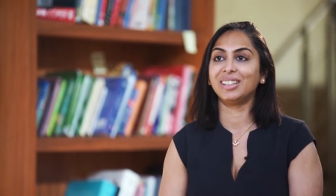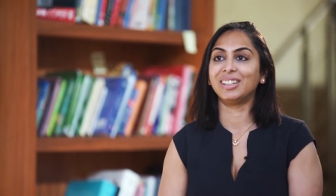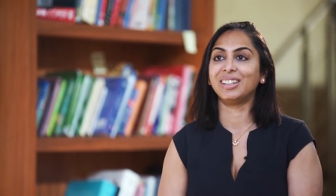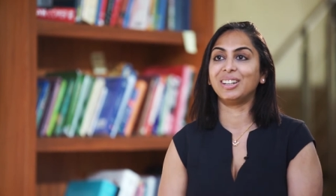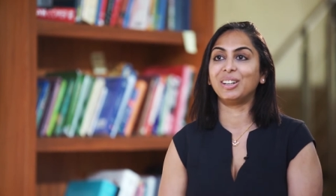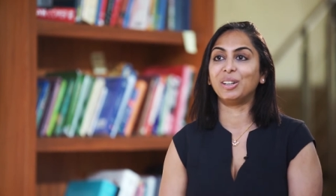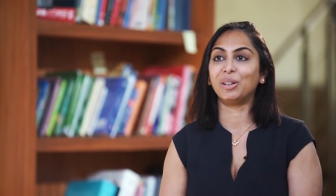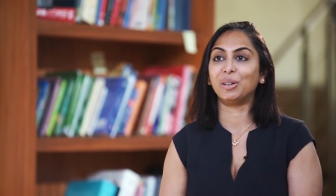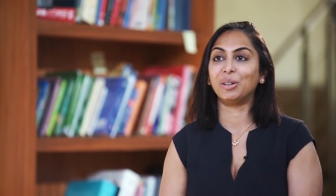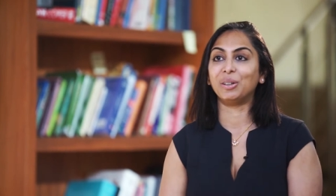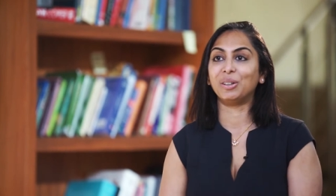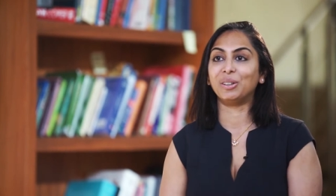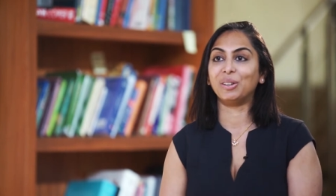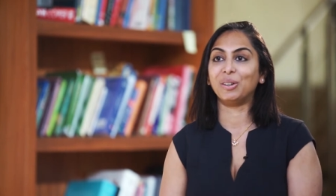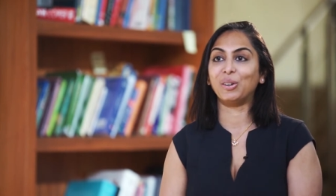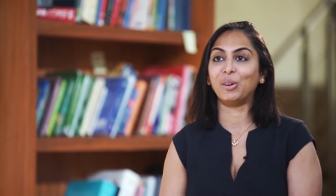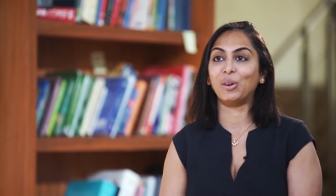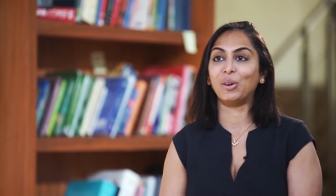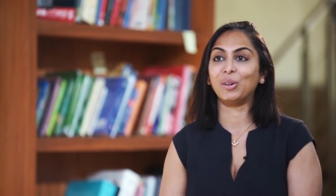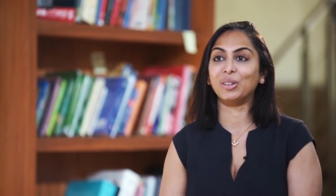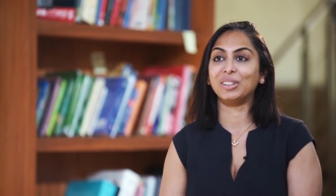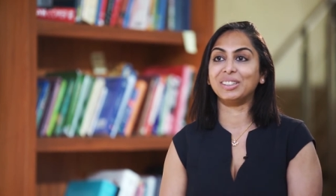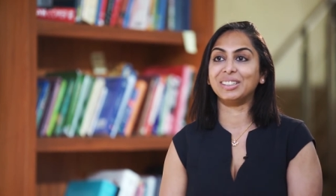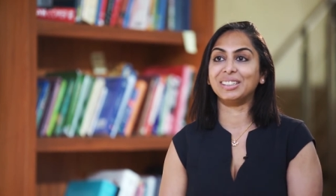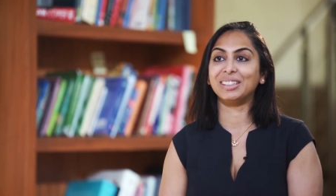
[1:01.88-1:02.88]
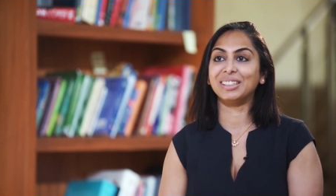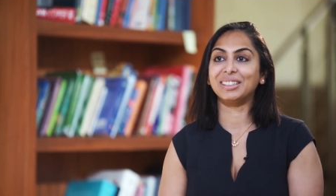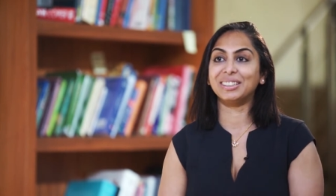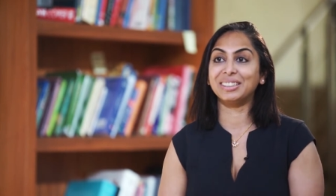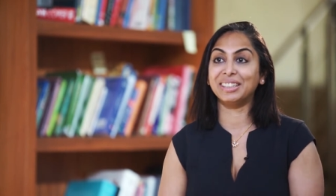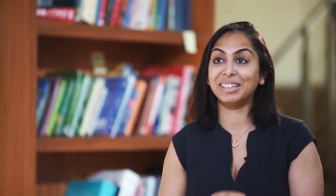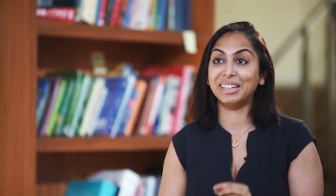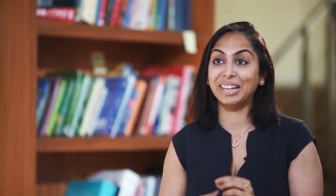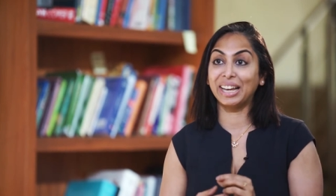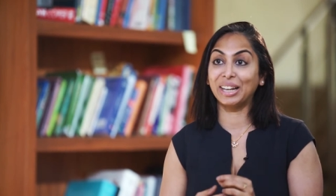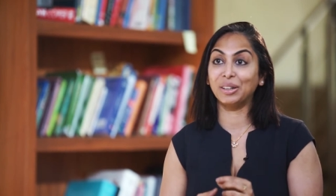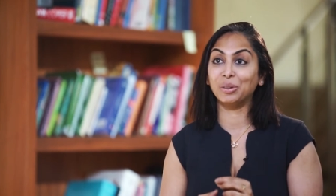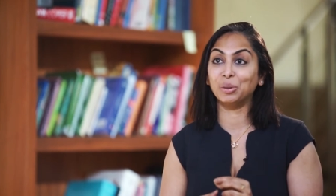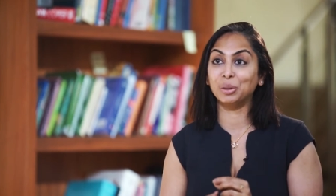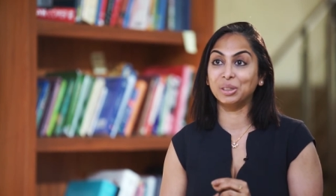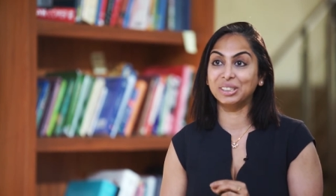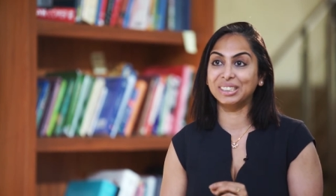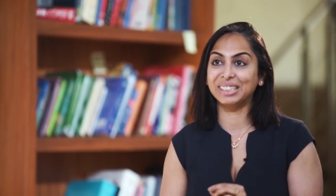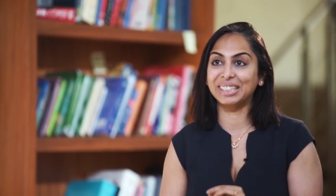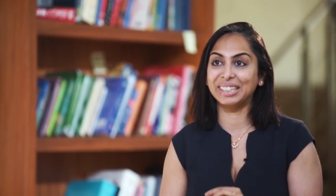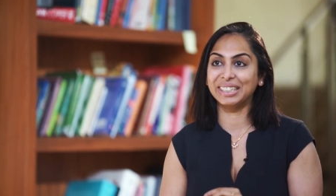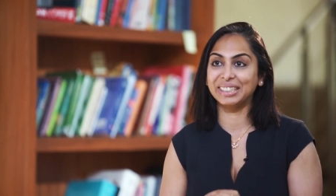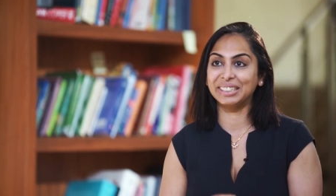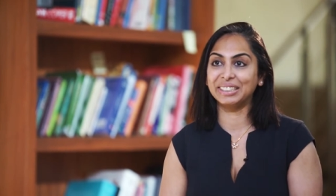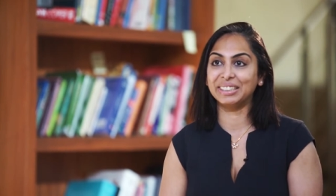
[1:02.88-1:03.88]
uh, on the
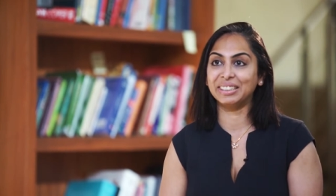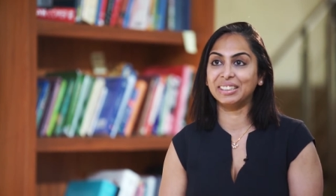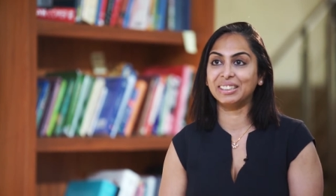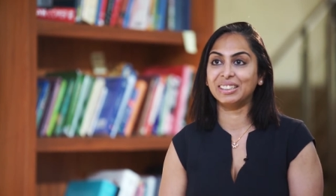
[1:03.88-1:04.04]
nanoscale,